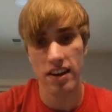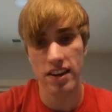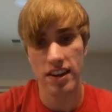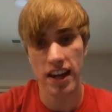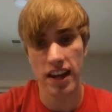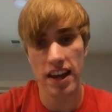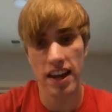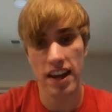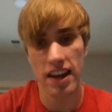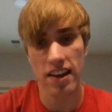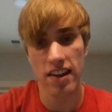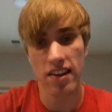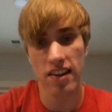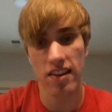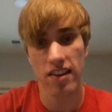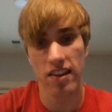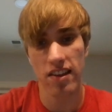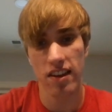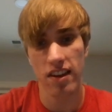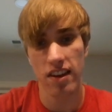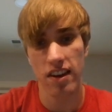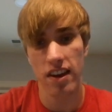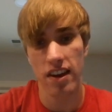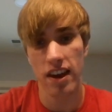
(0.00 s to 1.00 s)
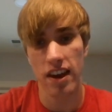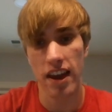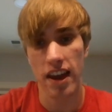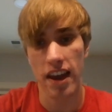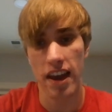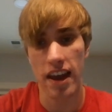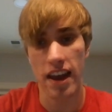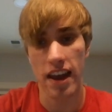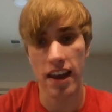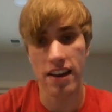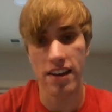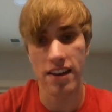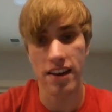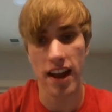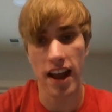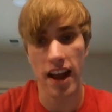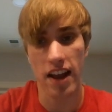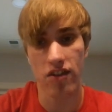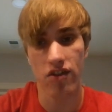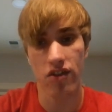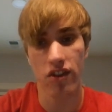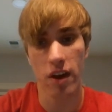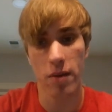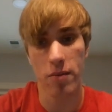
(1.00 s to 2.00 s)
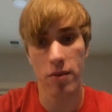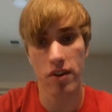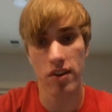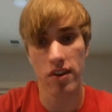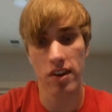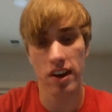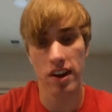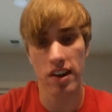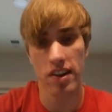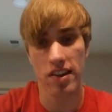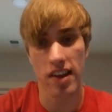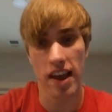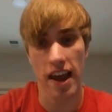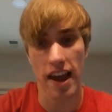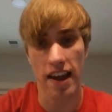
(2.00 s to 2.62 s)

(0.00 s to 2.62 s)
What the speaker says: takes, and actually I'm just gonna